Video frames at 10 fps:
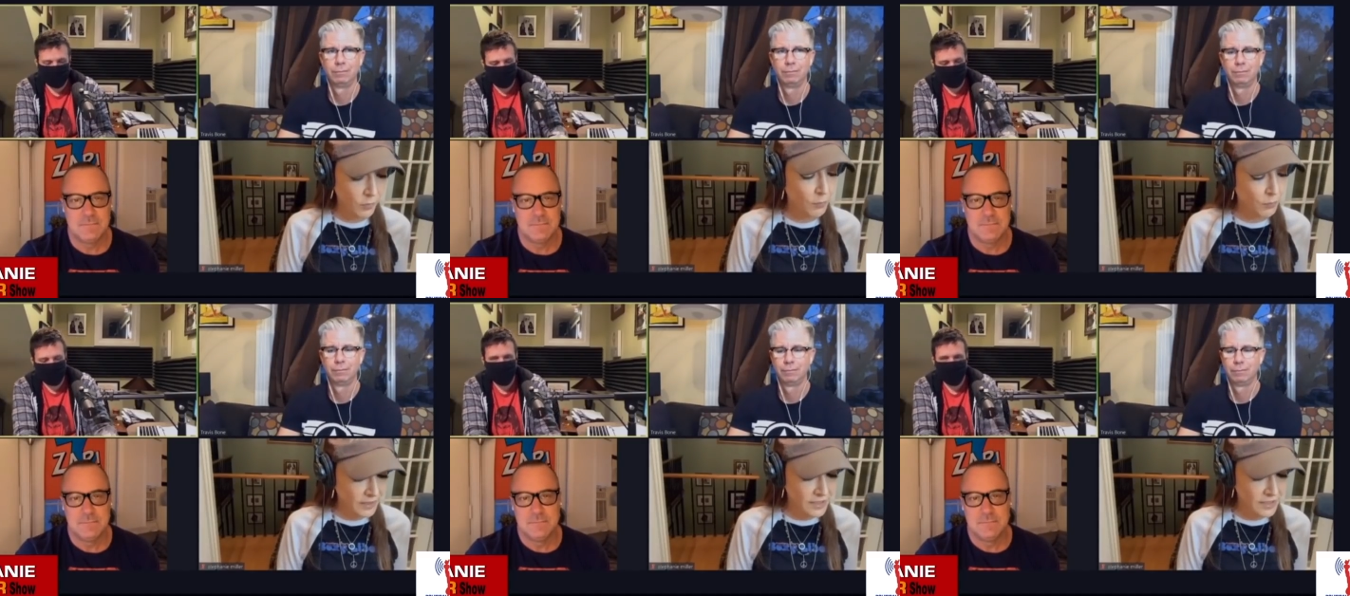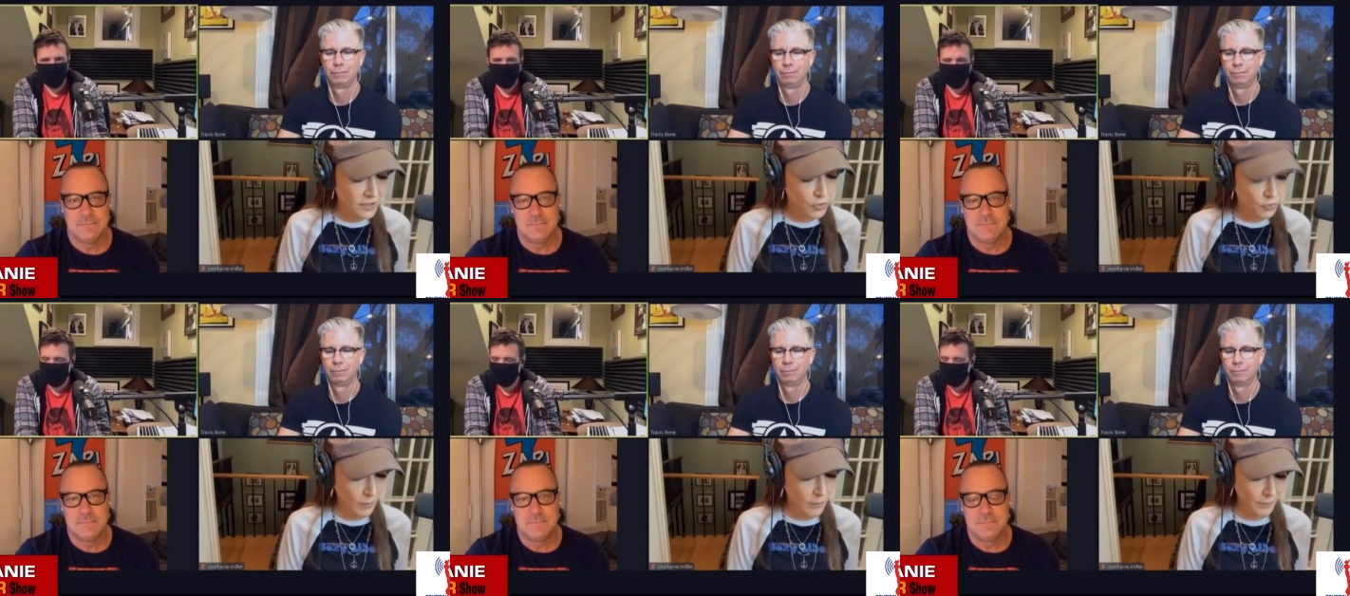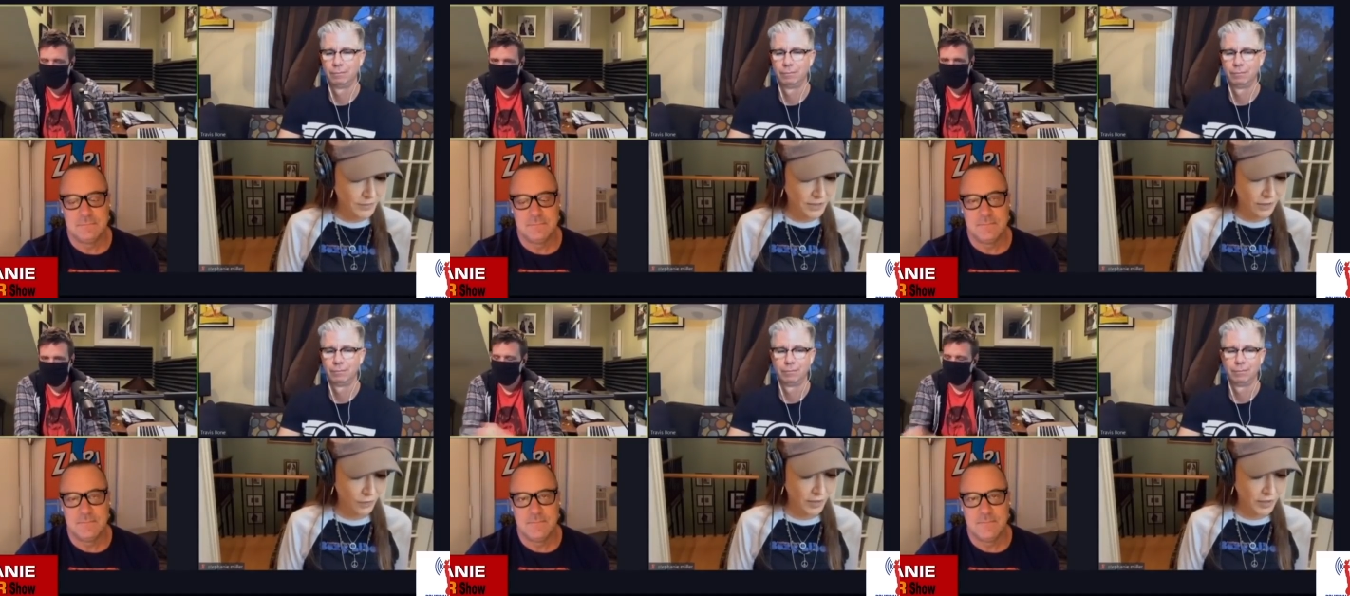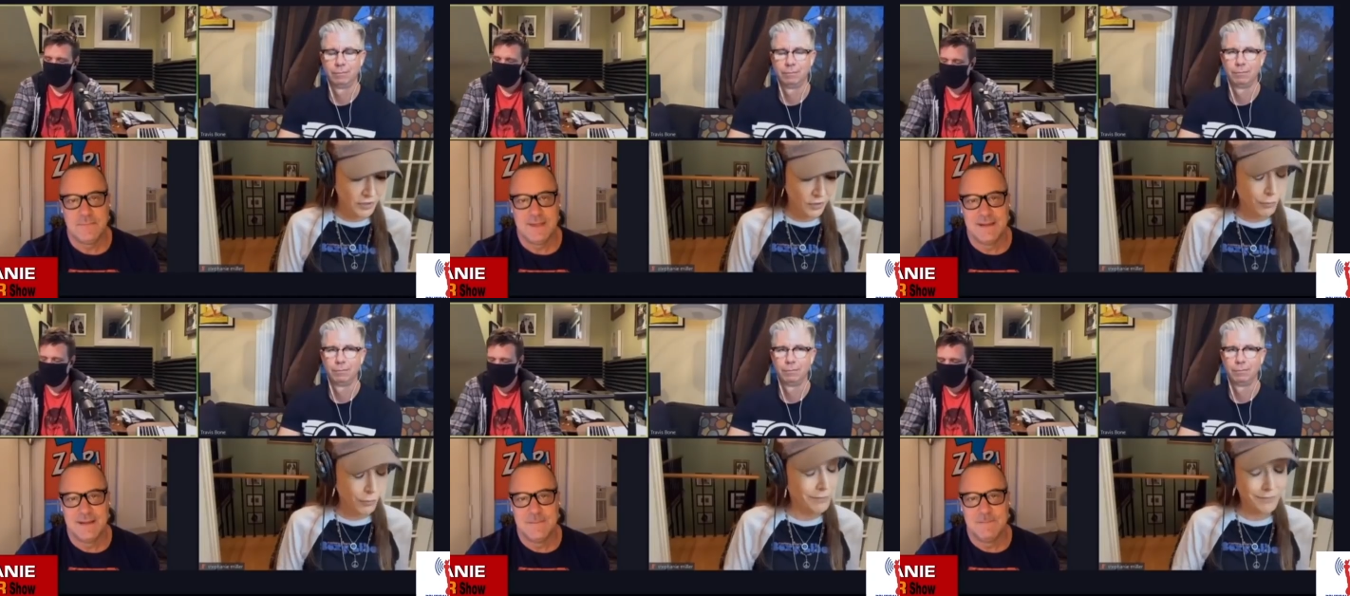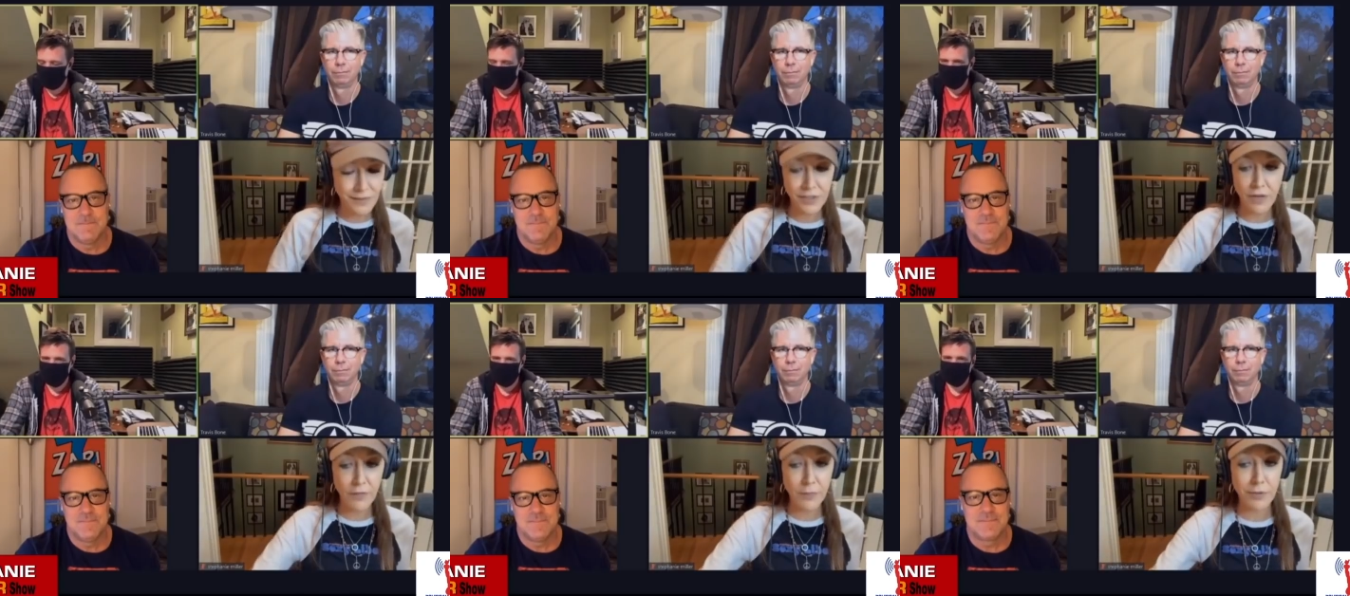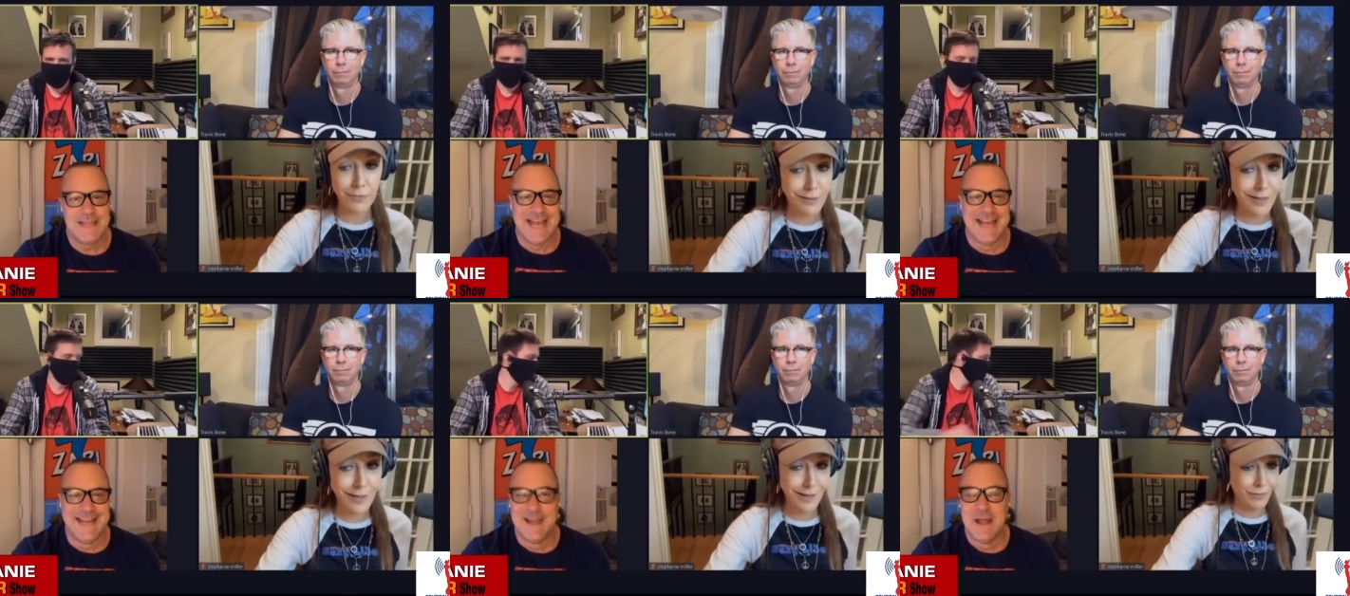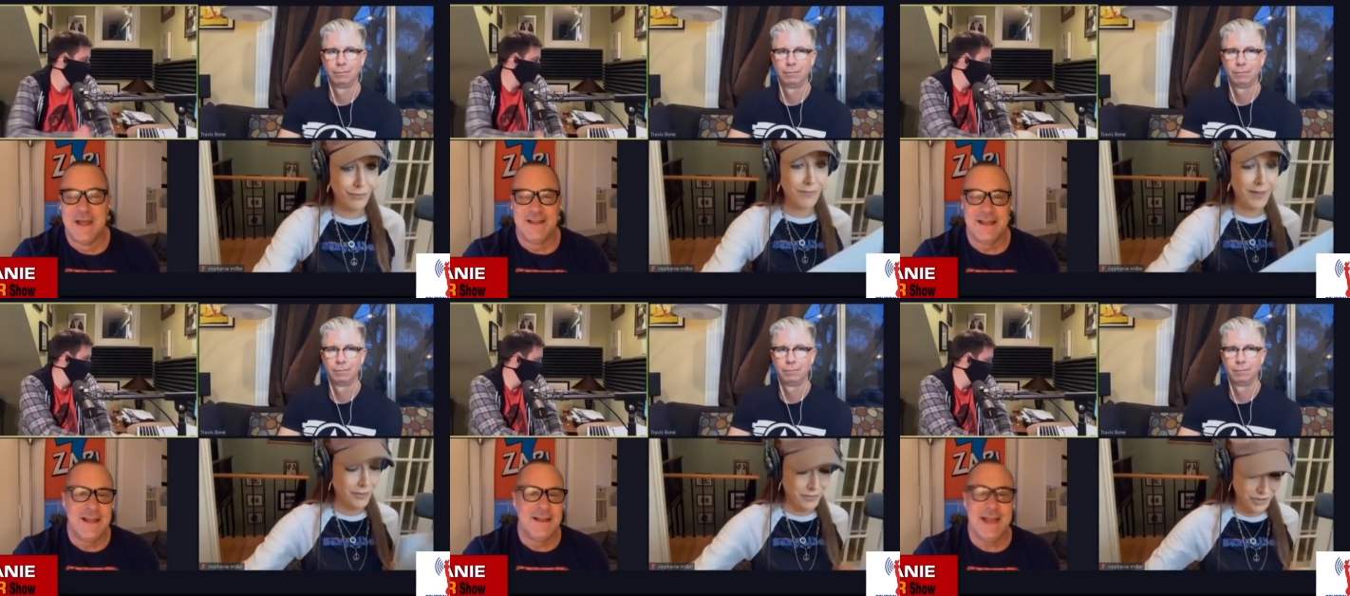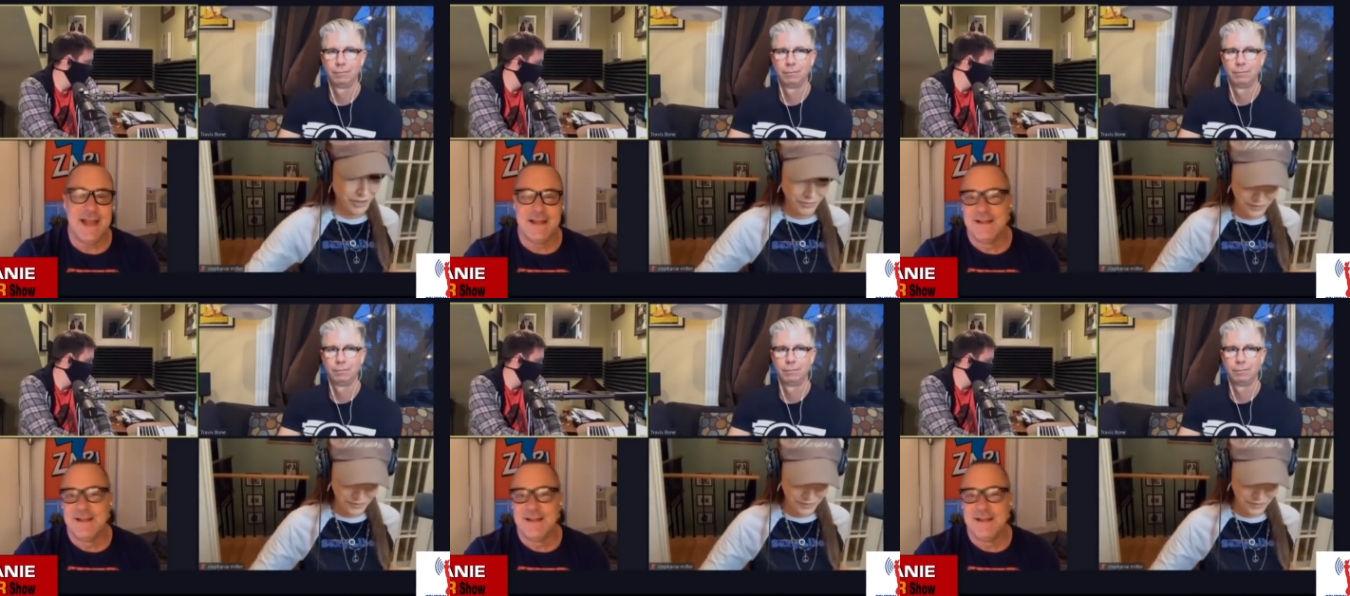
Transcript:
Speaker 1: Please drop that particular running joke. Well, Jeff, I'm sorry, but not now that we've made new jingles.